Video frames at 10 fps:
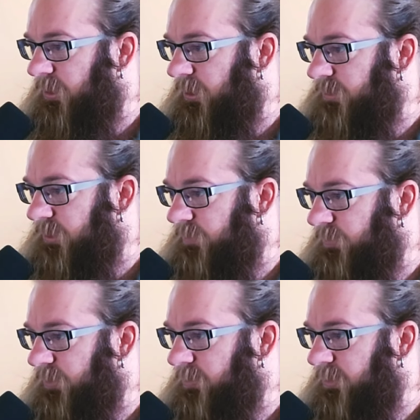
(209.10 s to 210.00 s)
time frame
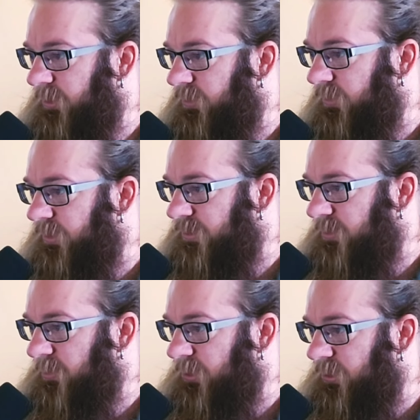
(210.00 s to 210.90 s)
PD arrays up
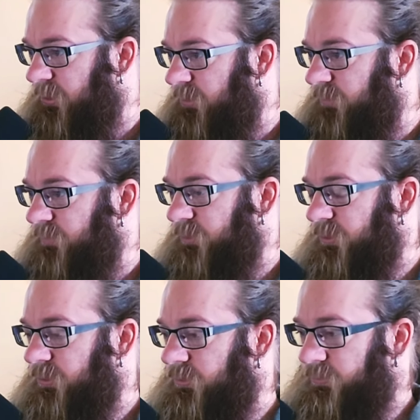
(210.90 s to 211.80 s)
here,
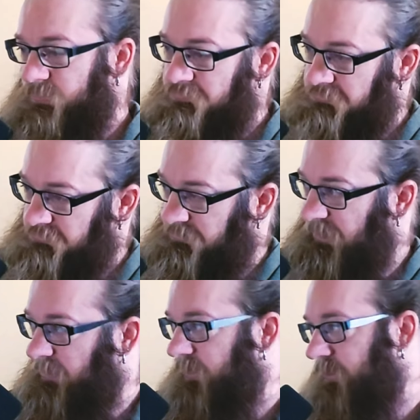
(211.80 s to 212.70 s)
so maybe
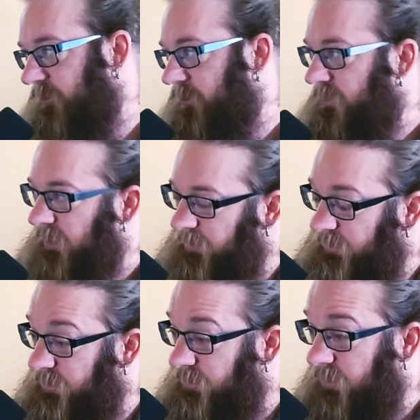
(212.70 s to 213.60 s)
this is a good time to turn
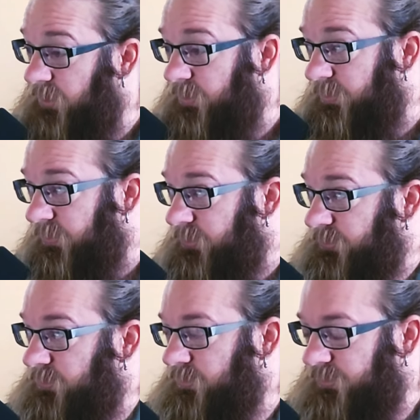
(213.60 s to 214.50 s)
around and reverse.
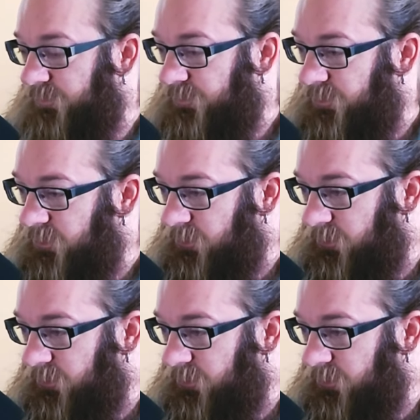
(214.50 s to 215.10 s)
We'll see.